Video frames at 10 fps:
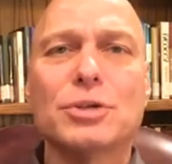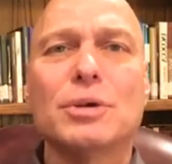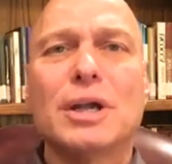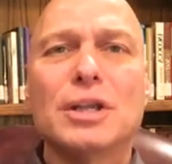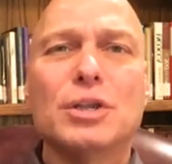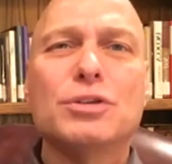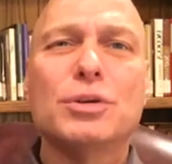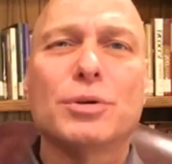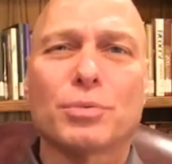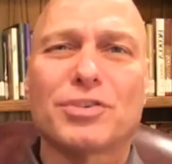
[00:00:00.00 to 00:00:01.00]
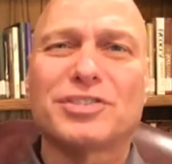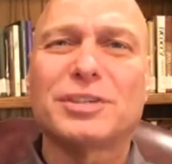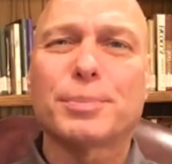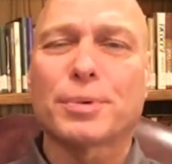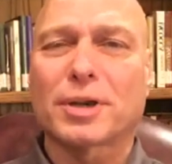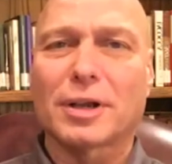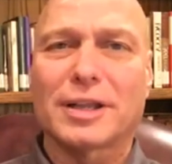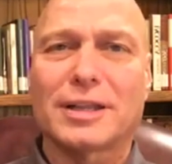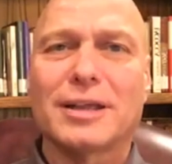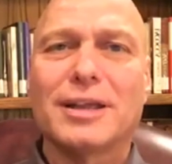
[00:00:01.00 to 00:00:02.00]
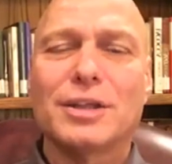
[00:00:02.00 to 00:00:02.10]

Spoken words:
You do it reciprocally.